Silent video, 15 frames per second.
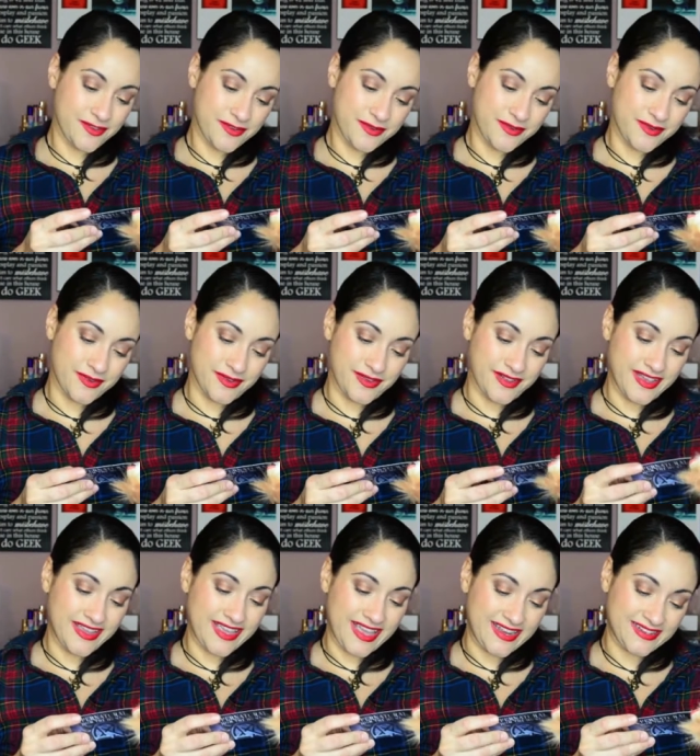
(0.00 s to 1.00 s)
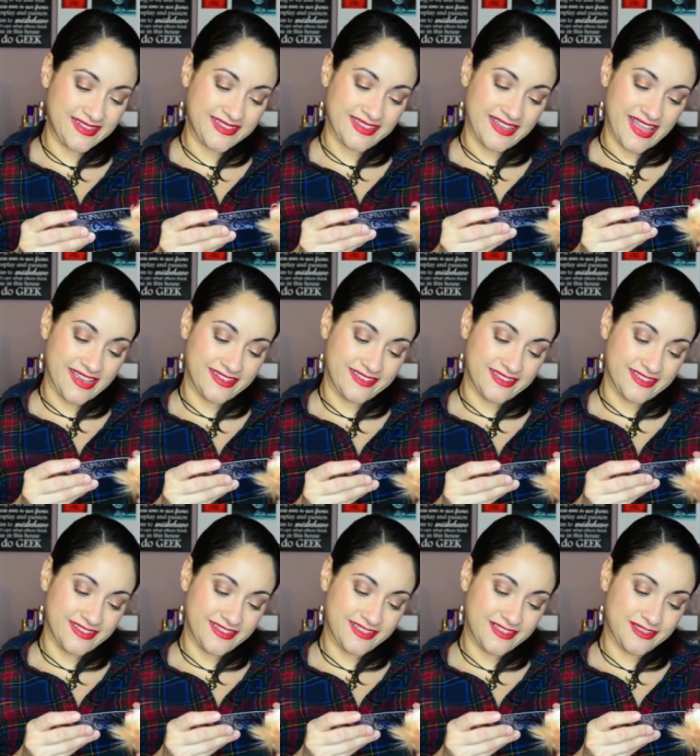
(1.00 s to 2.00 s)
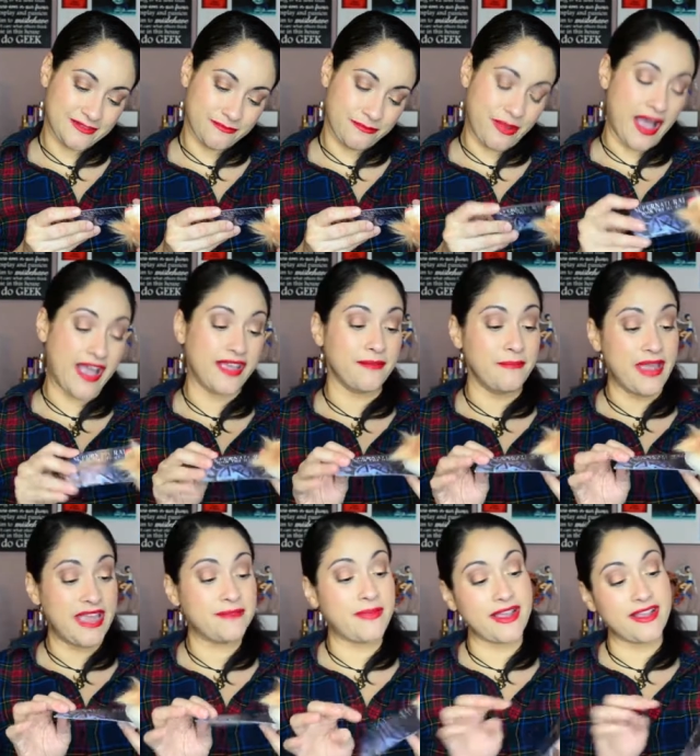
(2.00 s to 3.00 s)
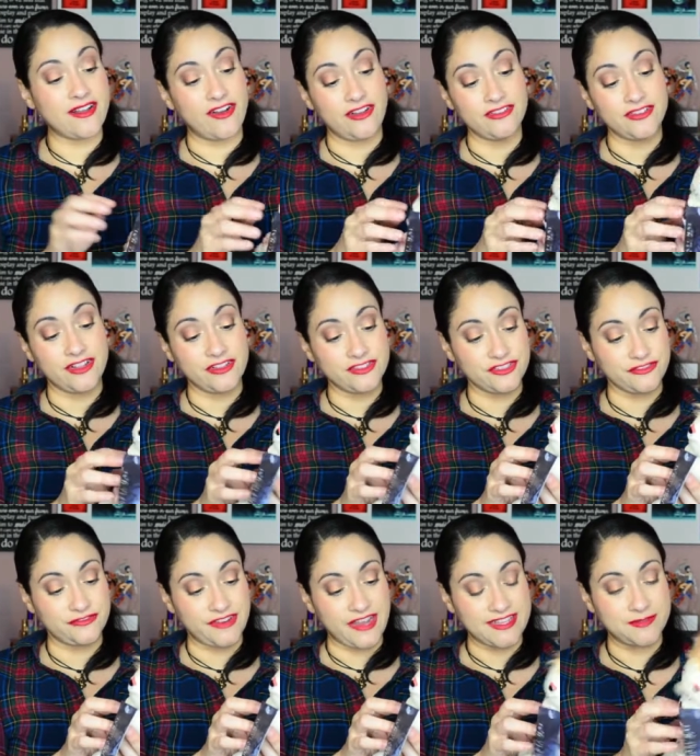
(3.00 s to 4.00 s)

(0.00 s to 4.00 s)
Cool. Again, it's licensed by made by Culturefly